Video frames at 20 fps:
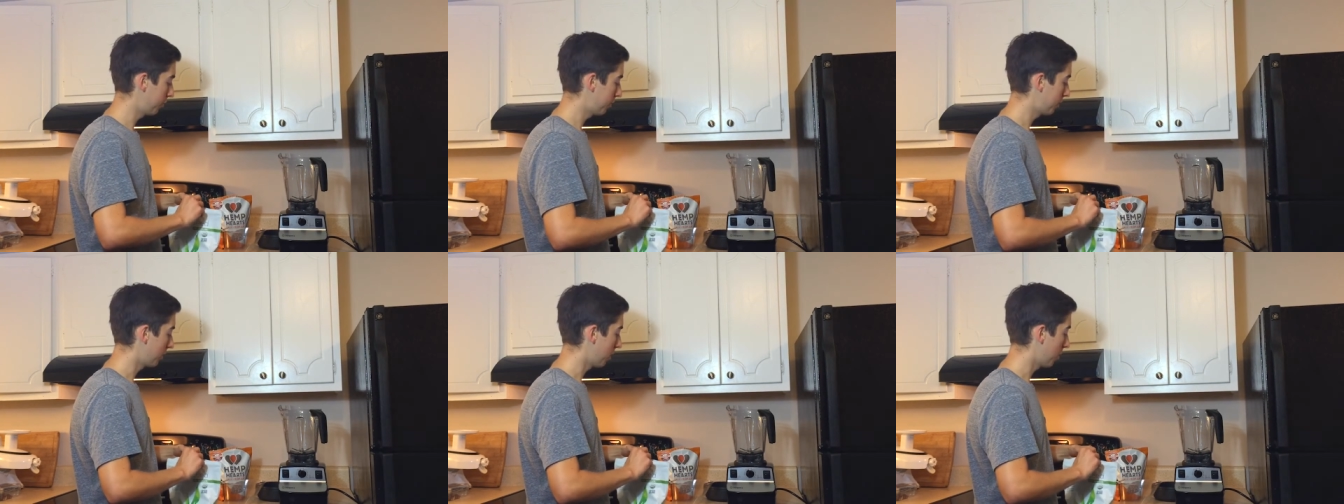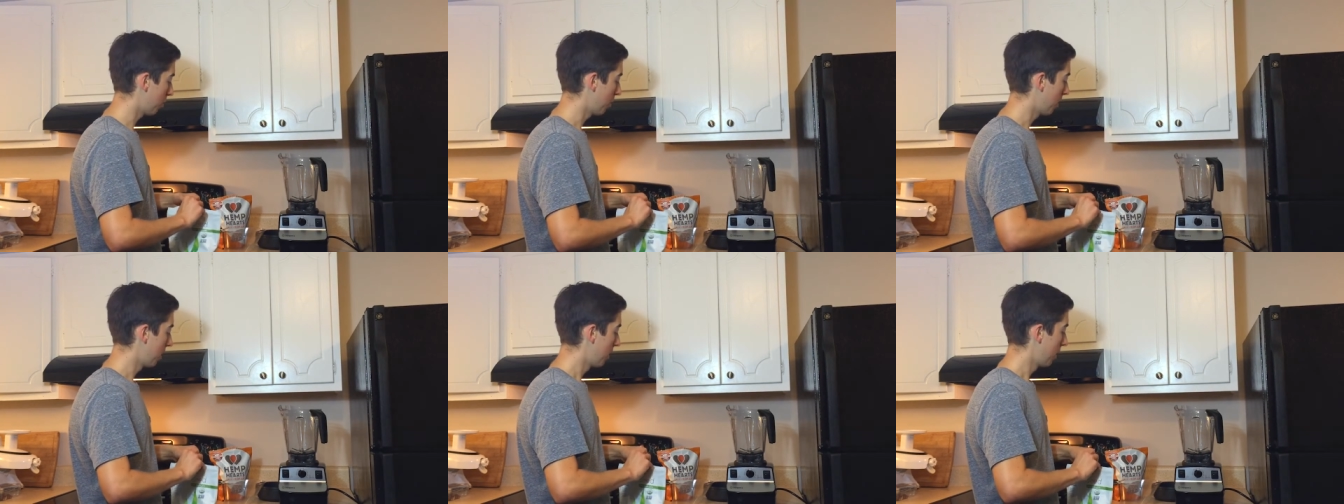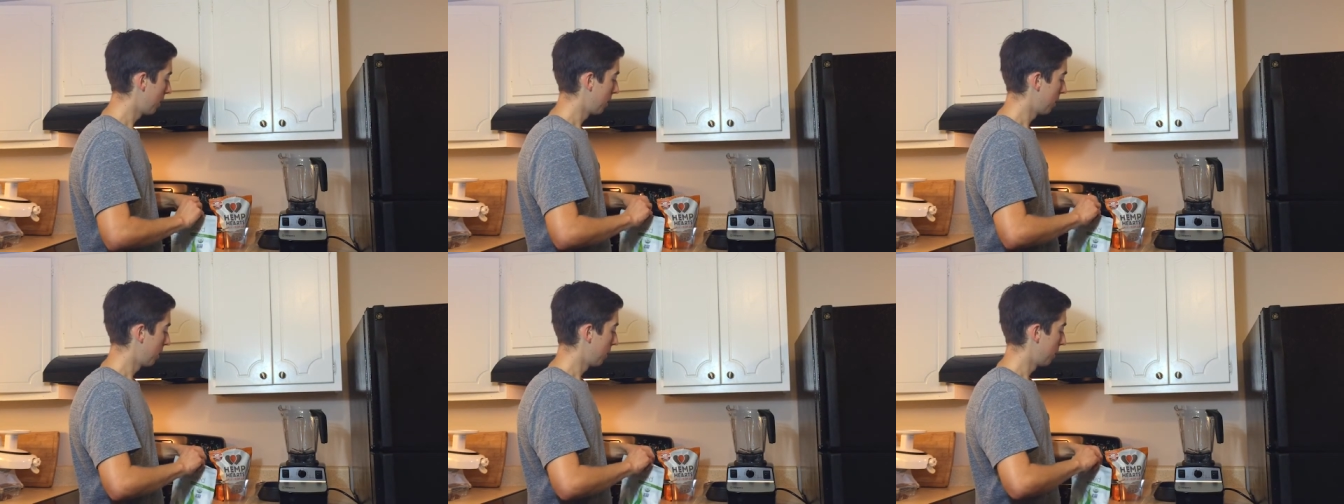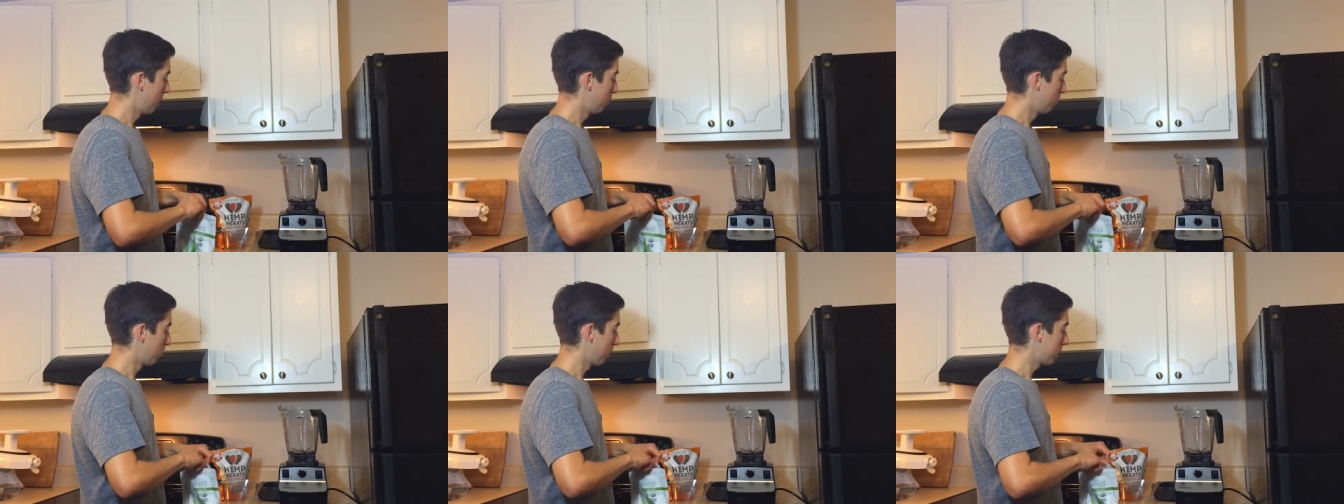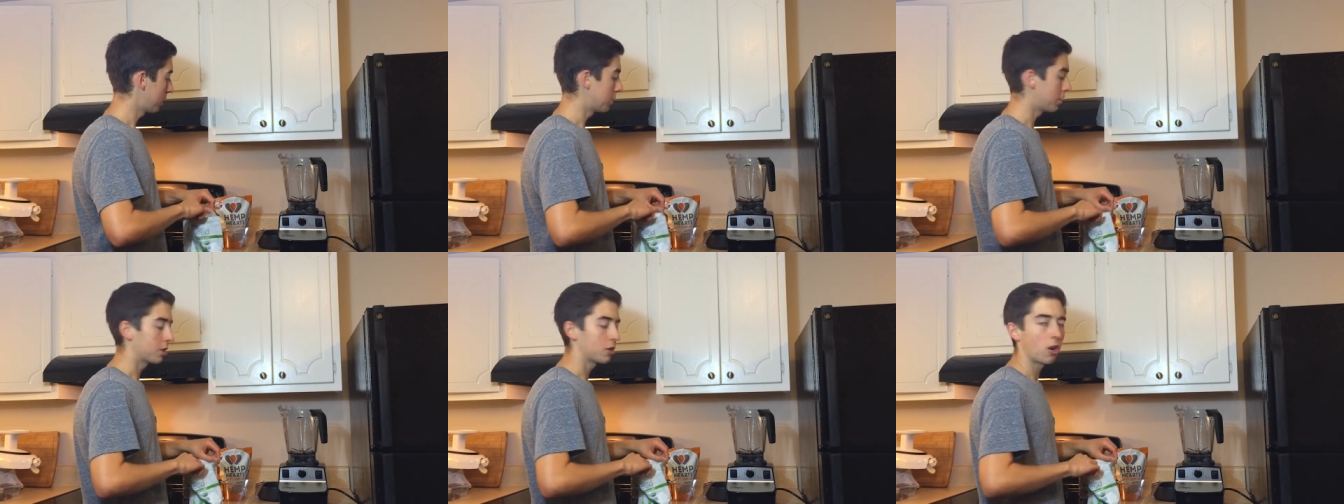So we're
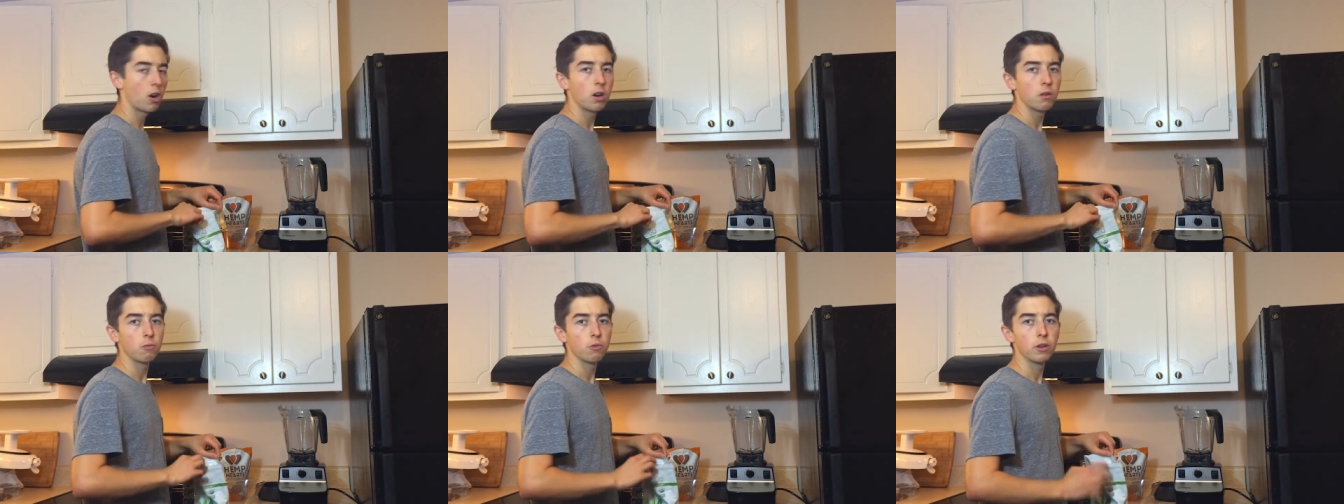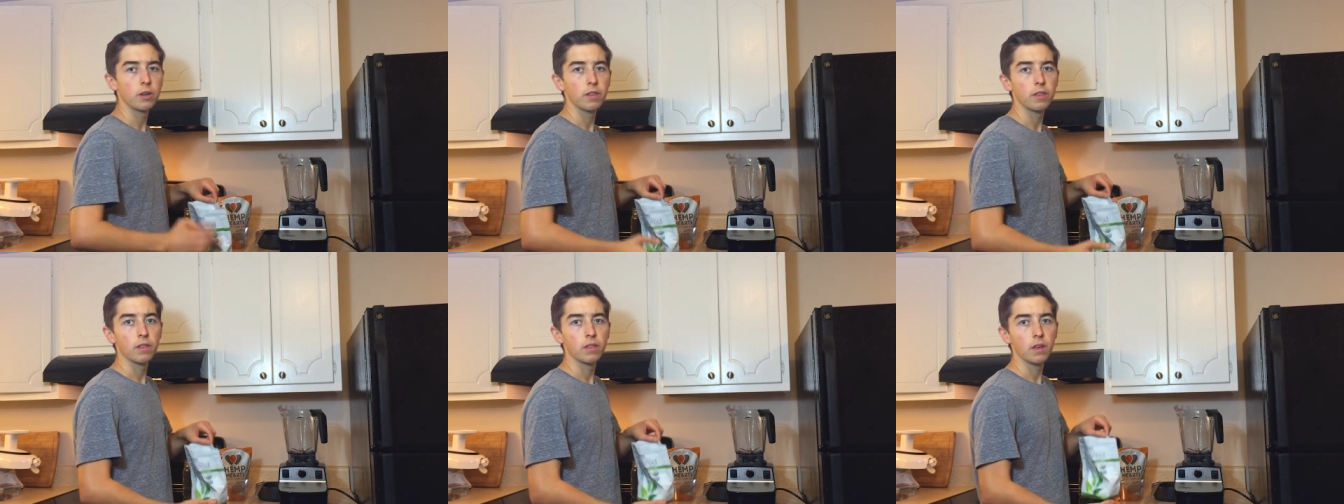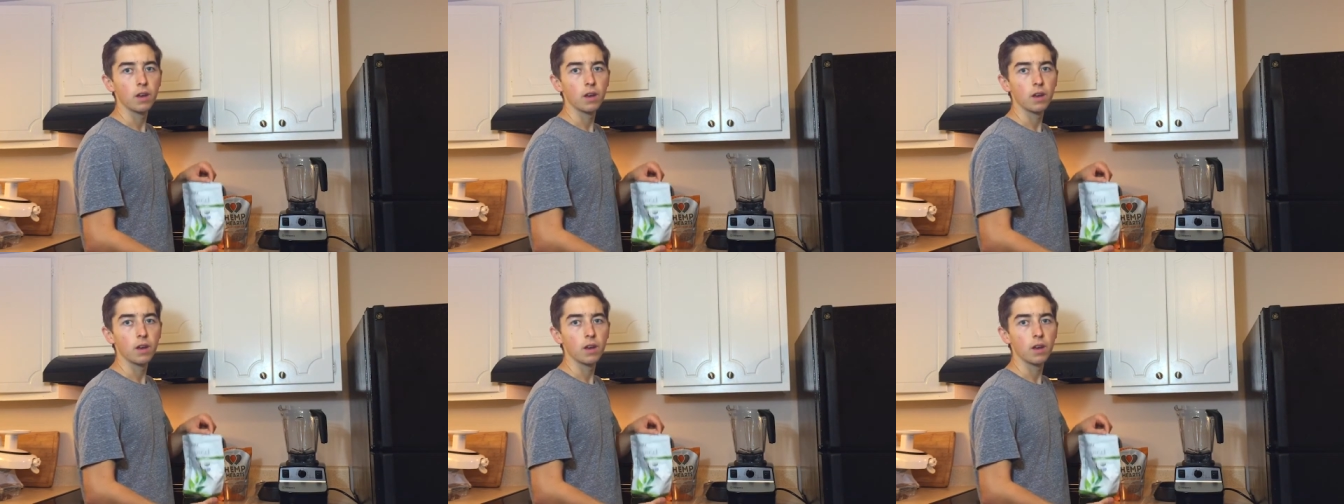going to start with